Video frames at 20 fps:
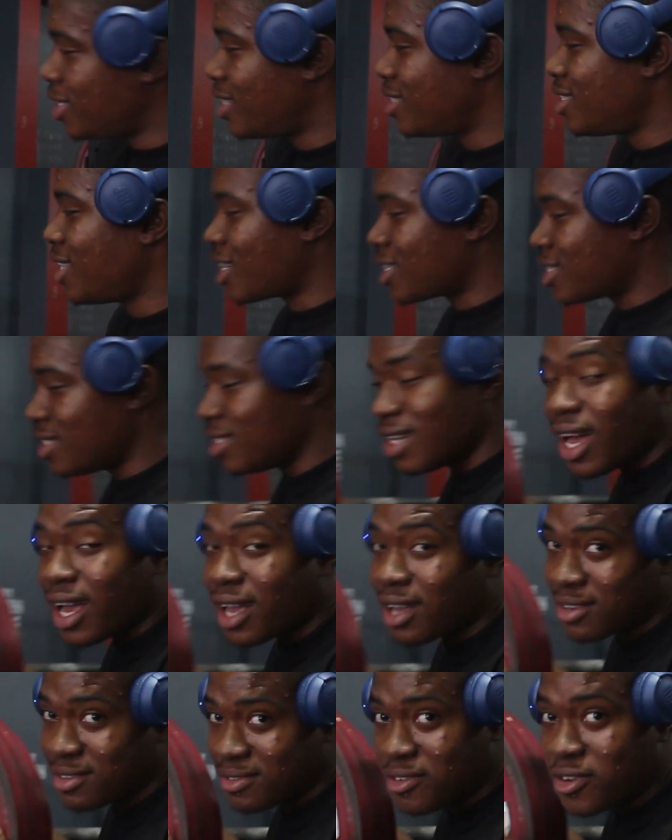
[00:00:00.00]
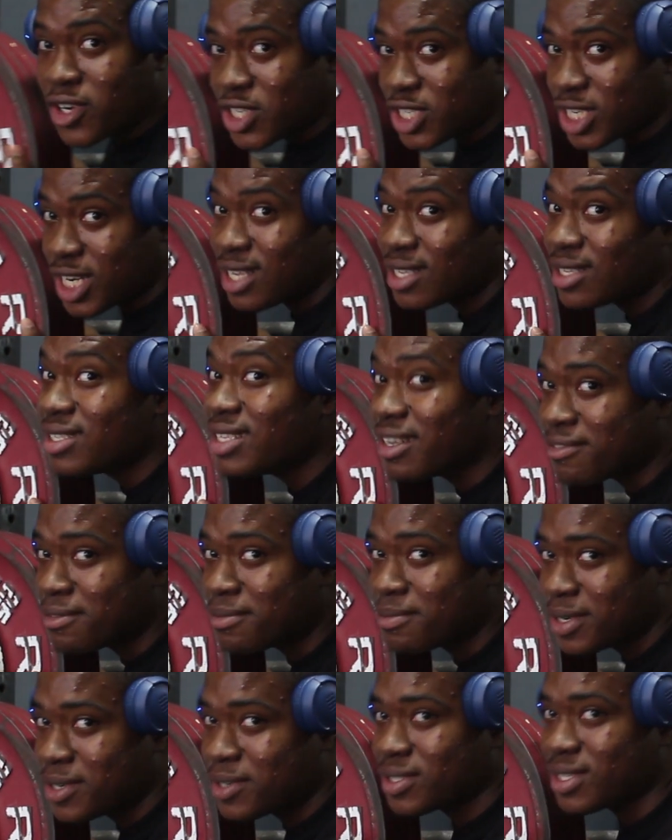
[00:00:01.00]
It's actually like 407
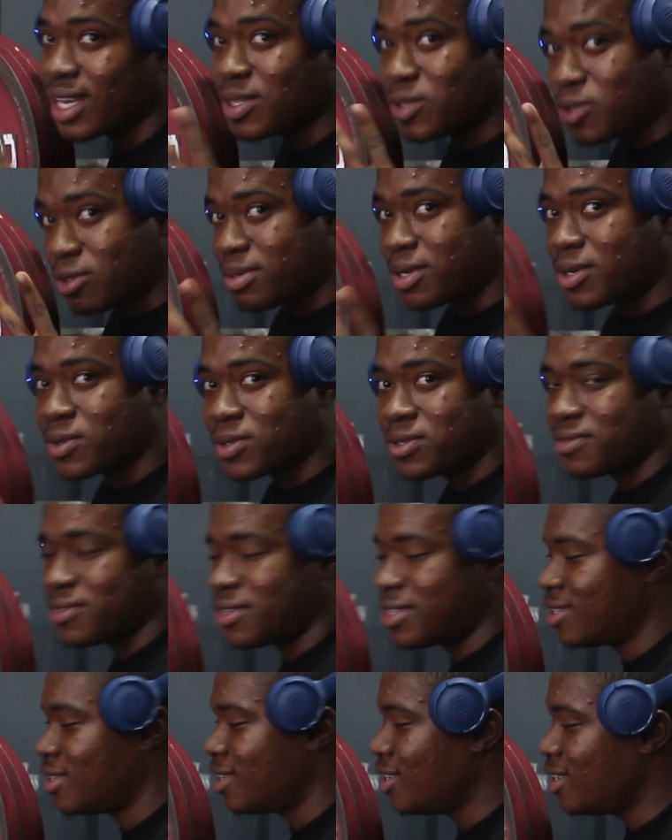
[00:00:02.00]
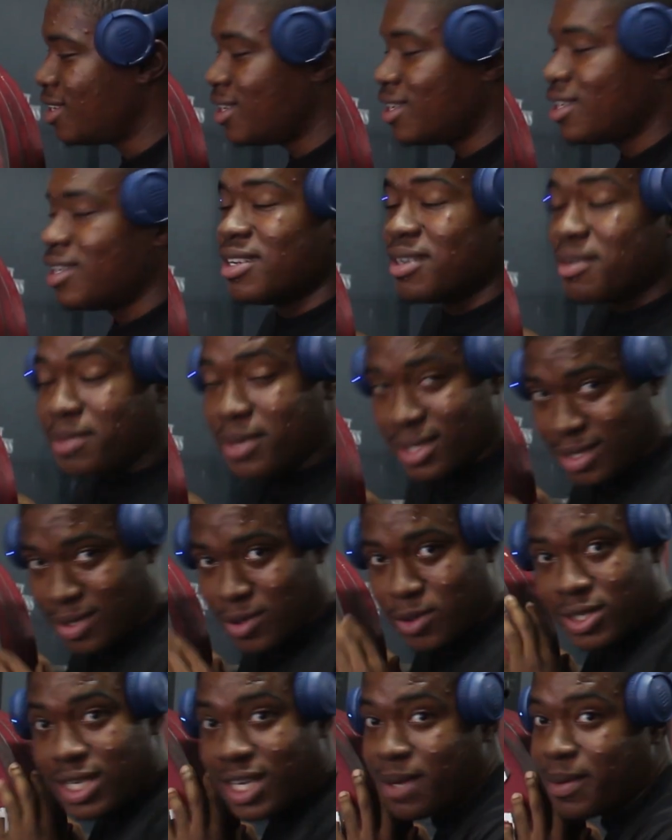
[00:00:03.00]
bucks, like 2 pounds.
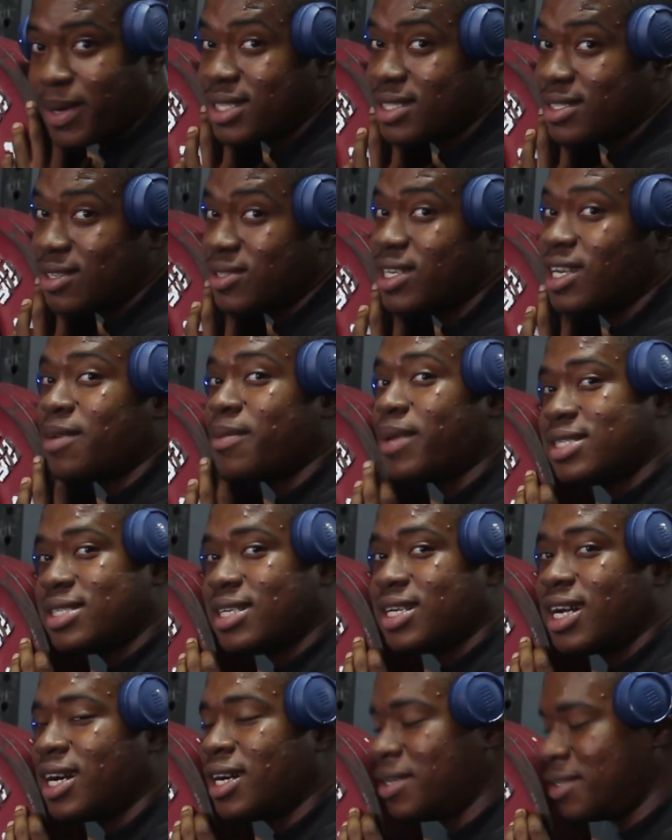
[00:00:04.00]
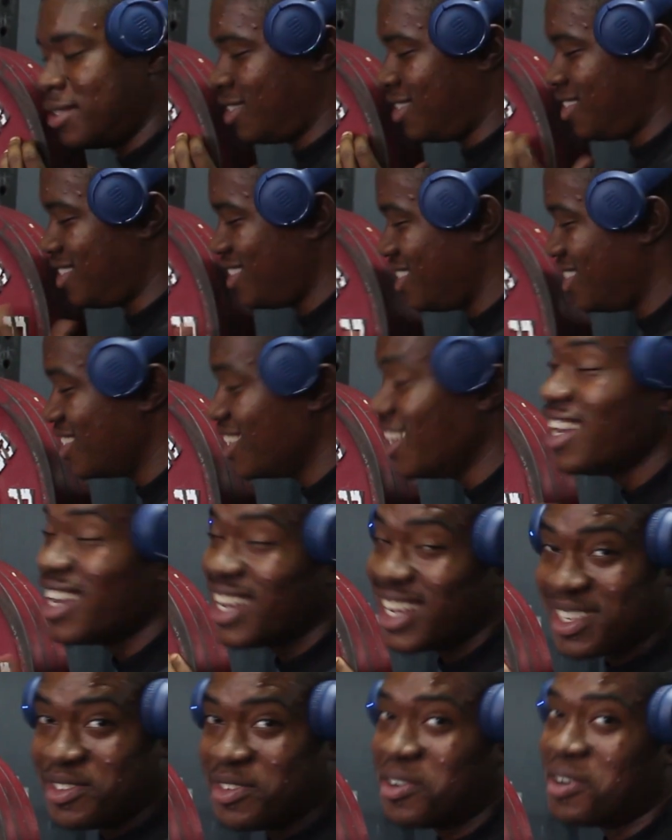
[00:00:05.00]
Don't tell him I say that.
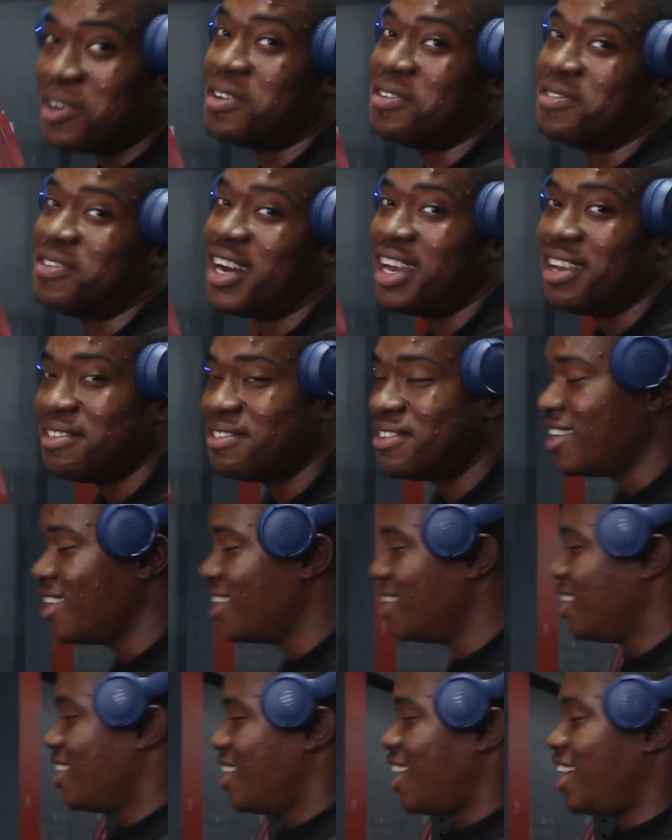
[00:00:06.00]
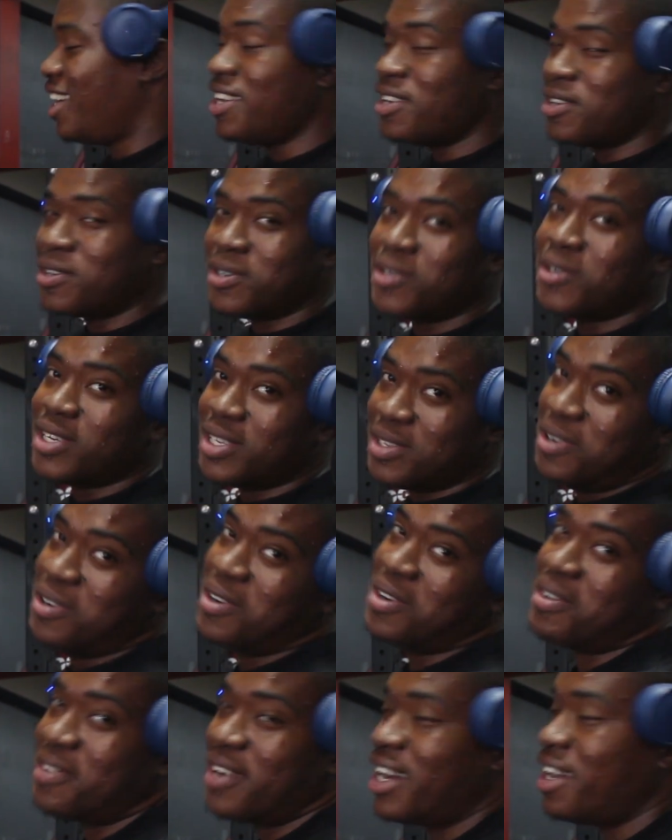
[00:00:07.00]
It's 4 or 5, and he gonna know it's 4
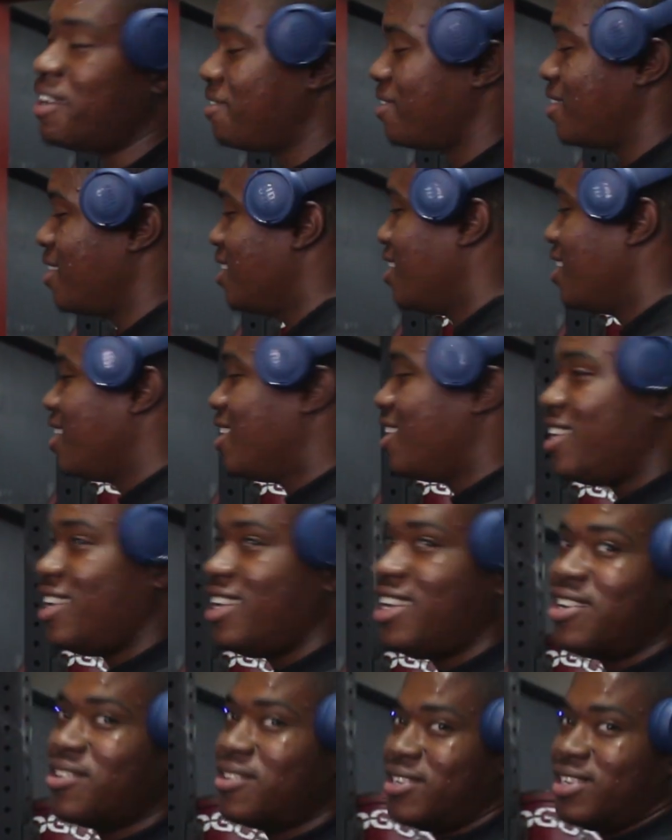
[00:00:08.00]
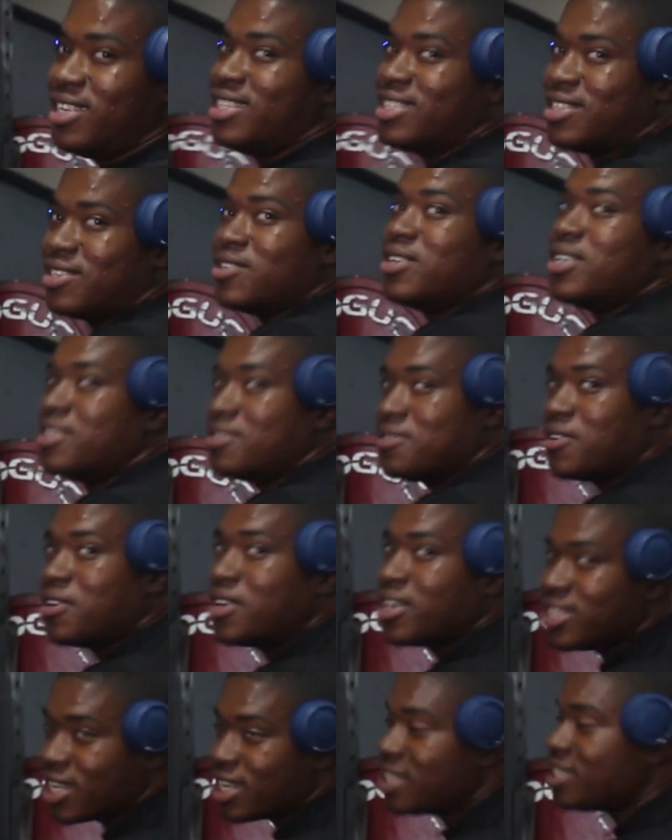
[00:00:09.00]
or 5. He don't need to know it's 4
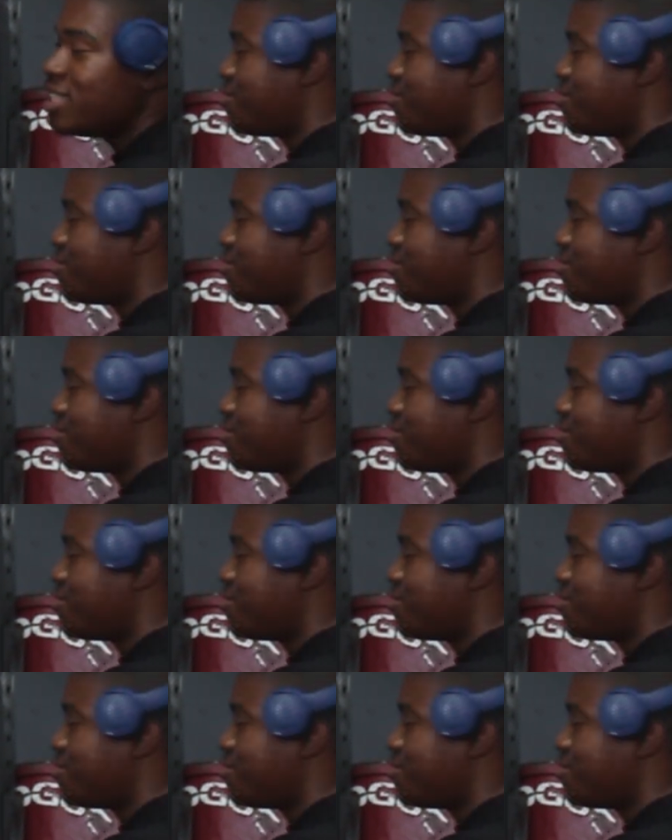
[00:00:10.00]
or 7.